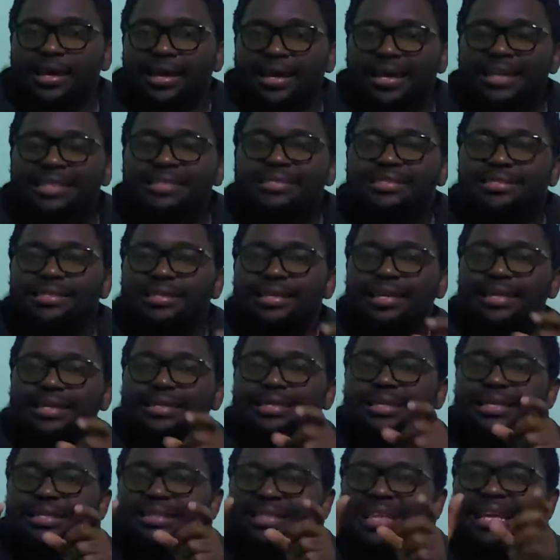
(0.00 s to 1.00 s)
It's
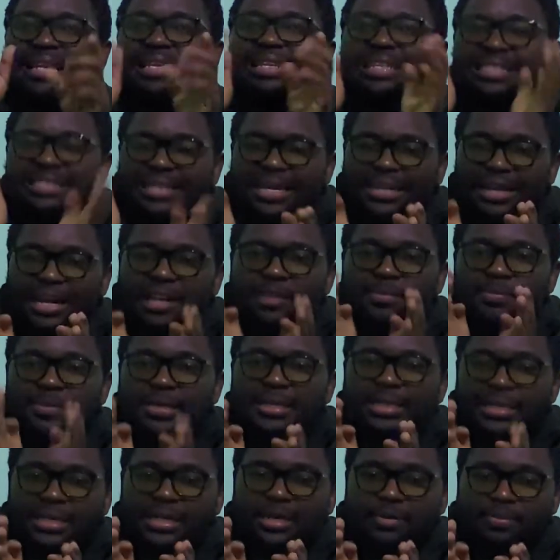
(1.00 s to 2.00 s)
the literal
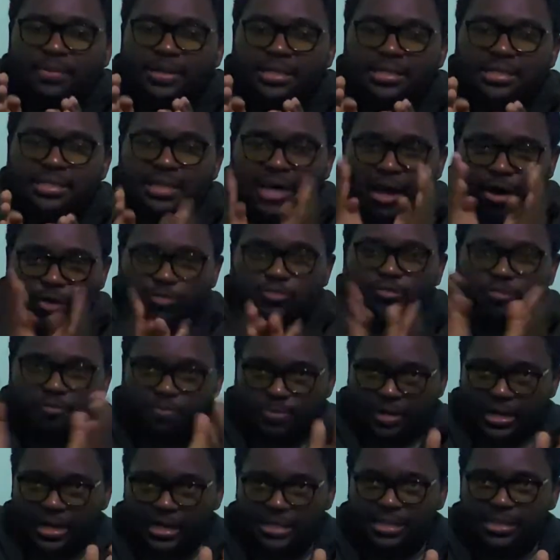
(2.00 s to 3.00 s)
meaning means the house of
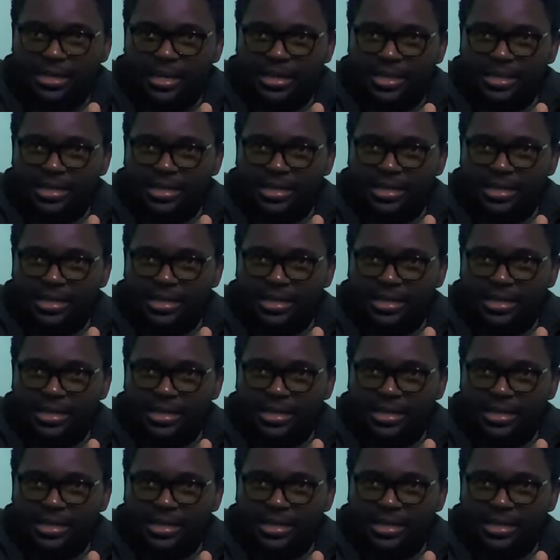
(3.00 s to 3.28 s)
bread, ne?